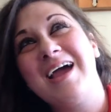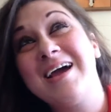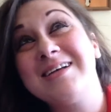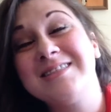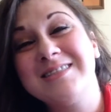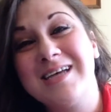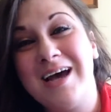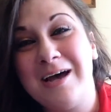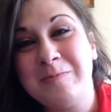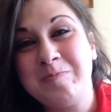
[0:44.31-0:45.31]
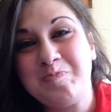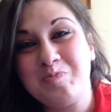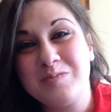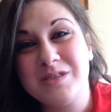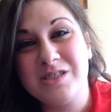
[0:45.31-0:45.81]
and um,
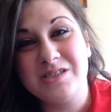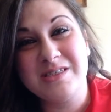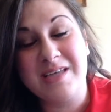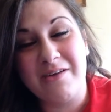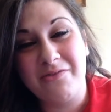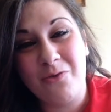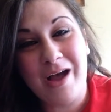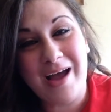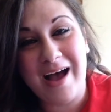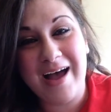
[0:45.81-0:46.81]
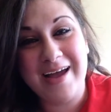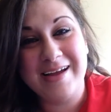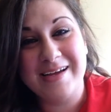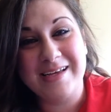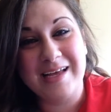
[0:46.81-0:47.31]
just
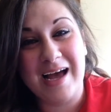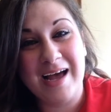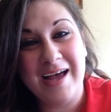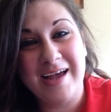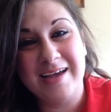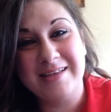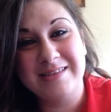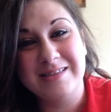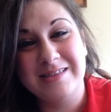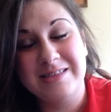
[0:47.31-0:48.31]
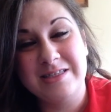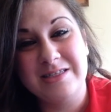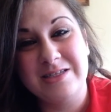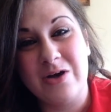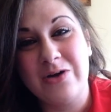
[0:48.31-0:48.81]
FYI, I
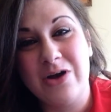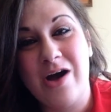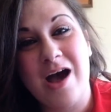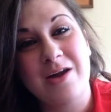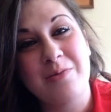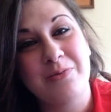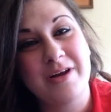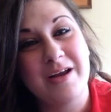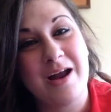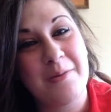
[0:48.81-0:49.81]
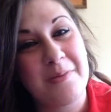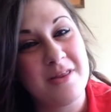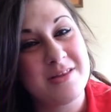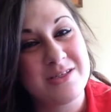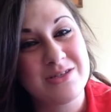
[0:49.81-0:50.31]
don't know how to put it up
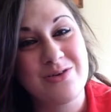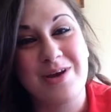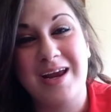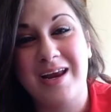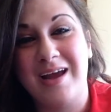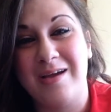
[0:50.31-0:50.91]
on the screen.